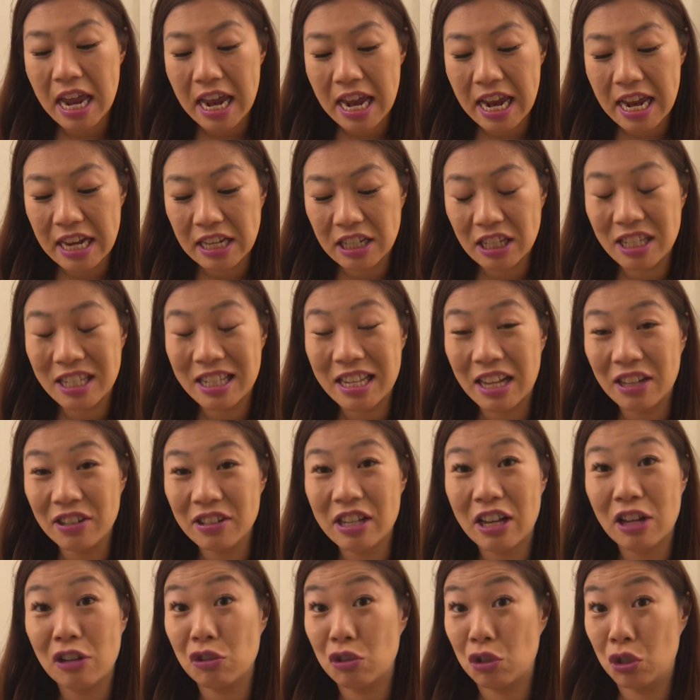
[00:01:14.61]
It sells
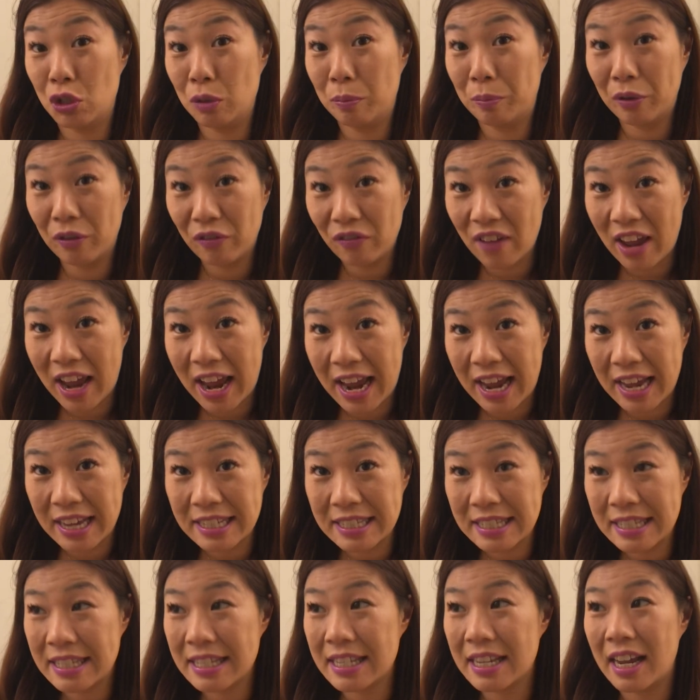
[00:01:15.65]
out super
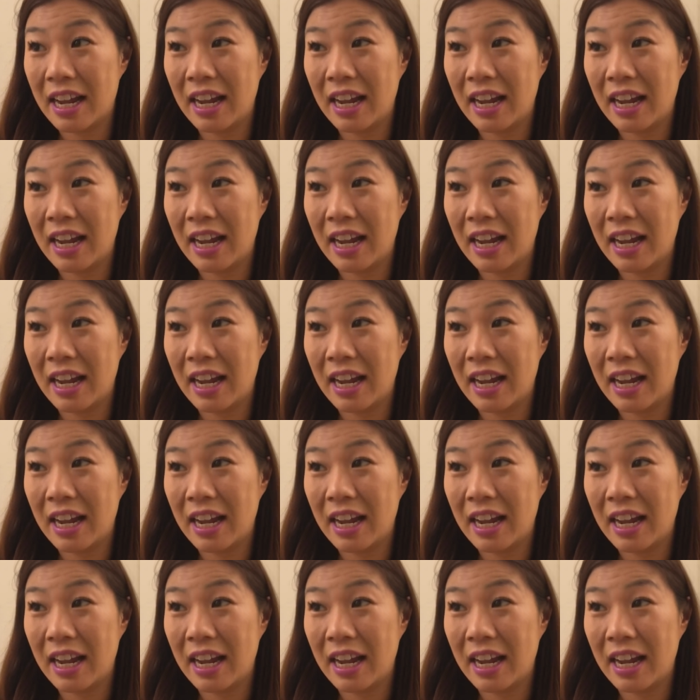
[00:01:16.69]
fast.